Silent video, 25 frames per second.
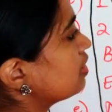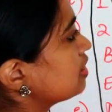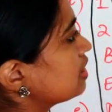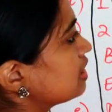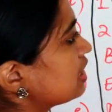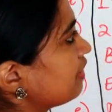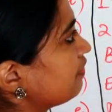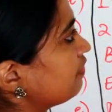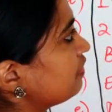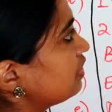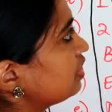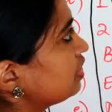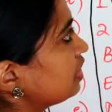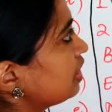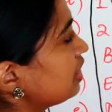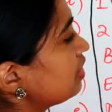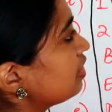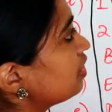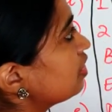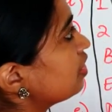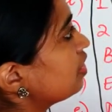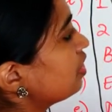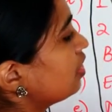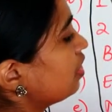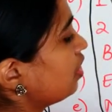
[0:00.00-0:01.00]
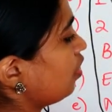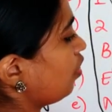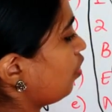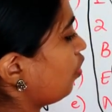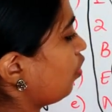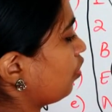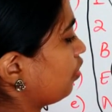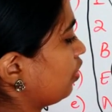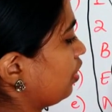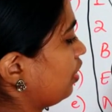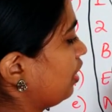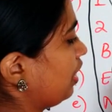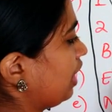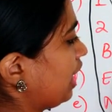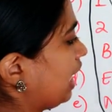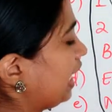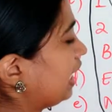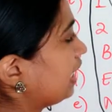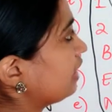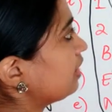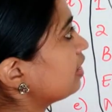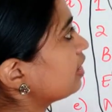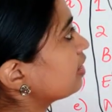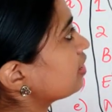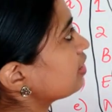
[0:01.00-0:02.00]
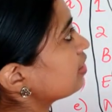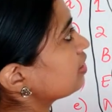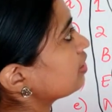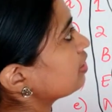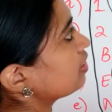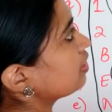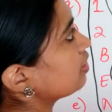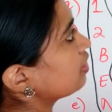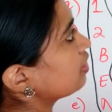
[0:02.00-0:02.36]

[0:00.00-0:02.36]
is sufficient, or neither